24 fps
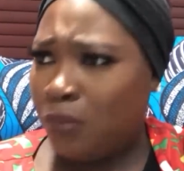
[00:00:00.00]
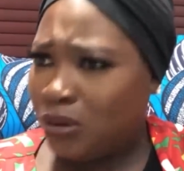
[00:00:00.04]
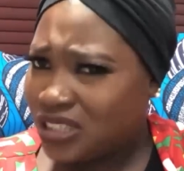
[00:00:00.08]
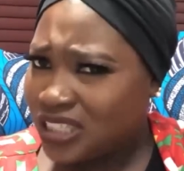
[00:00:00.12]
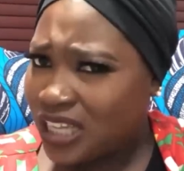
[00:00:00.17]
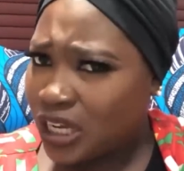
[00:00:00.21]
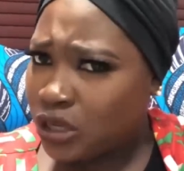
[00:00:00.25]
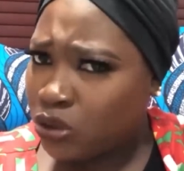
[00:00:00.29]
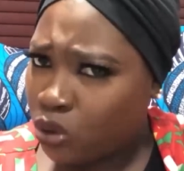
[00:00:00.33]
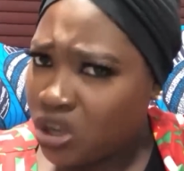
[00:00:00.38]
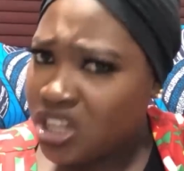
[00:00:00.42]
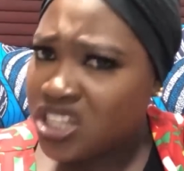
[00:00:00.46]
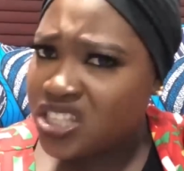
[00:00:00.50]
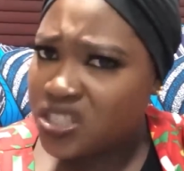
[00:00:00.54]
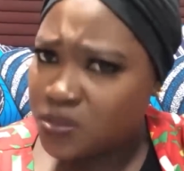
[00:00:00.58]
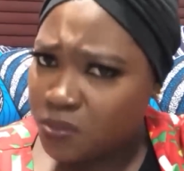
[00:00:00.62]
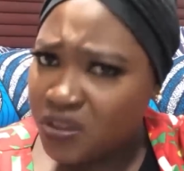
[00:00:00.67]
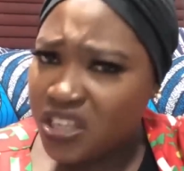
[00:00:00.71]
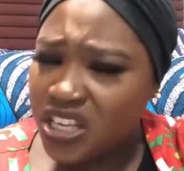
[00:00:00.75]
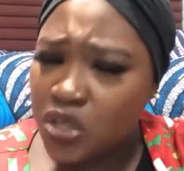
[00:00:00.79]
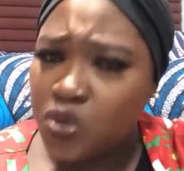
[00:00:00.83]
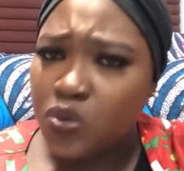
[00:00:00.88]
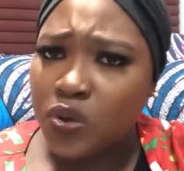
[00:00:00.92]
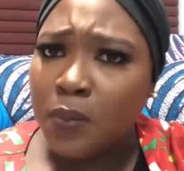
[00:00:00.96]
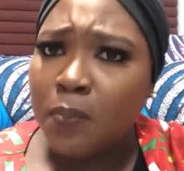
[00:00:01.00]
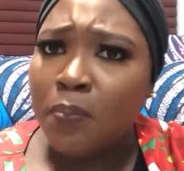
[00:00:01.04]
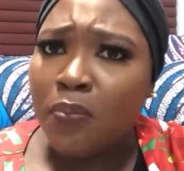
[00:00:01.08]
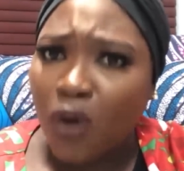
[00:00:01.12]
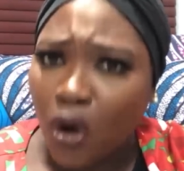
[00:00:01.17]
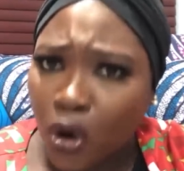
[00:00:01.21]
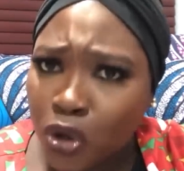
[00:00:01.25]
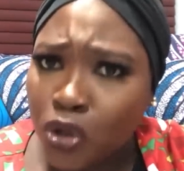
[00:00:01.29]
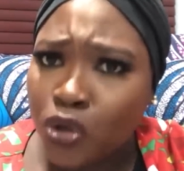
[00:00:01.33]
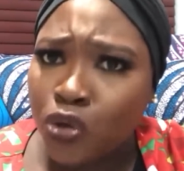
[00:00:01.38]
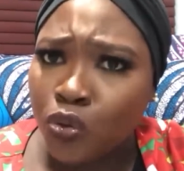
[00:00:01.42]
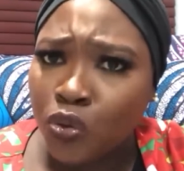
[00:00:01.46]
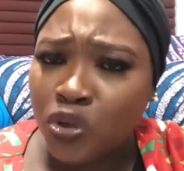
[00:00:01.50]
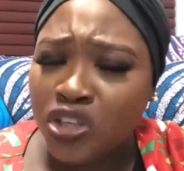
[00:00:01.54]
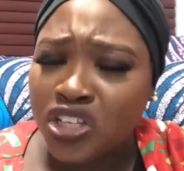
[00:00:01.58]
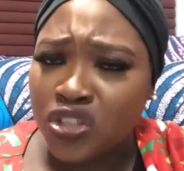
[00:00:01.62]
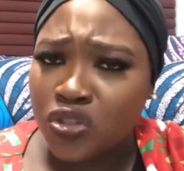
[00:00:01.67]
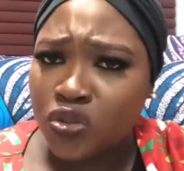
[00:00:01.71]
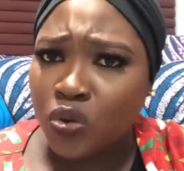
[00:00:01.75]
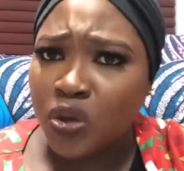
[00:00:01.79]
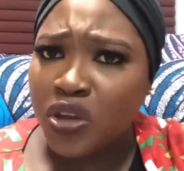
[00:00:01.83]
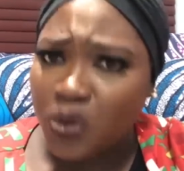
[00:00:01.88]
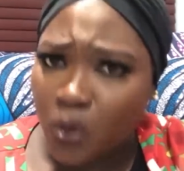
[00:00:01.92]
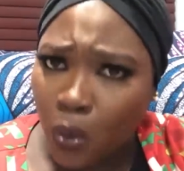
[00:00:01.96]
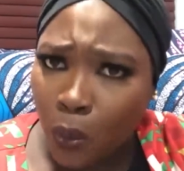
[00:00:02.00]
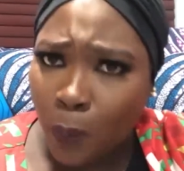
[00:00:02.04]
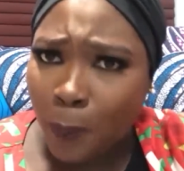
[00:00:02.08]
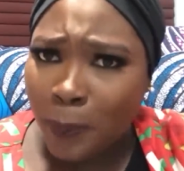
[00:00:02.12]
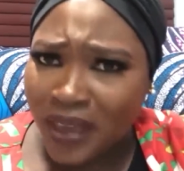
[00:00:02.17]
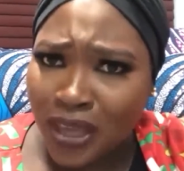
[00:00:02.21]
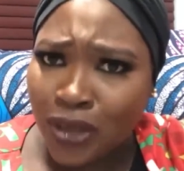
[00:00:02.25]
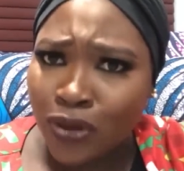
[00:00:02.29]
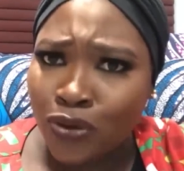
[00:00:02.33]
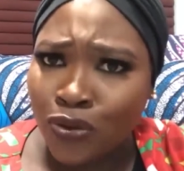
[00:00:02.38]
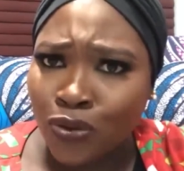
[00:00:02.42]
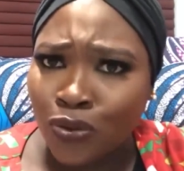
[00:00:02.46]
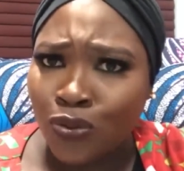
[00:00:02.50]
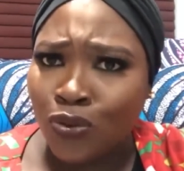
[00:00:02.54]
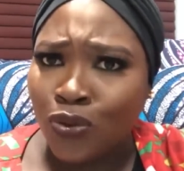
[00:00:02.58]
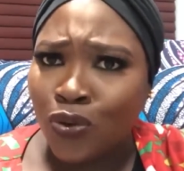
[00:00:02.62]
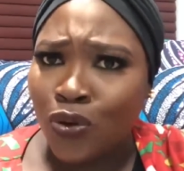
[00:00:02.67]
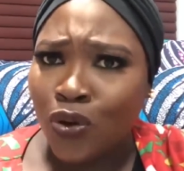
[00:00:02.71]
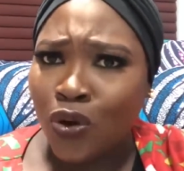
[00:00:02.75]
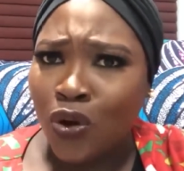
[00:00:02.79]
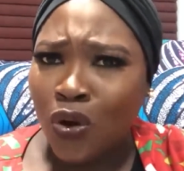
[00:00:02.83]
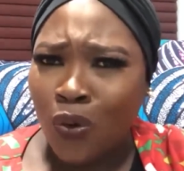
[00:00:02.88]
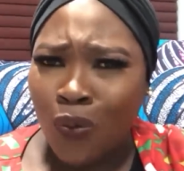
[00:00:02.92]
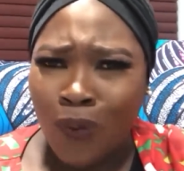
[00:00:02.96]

But I know it's we burn you, so it go pain you.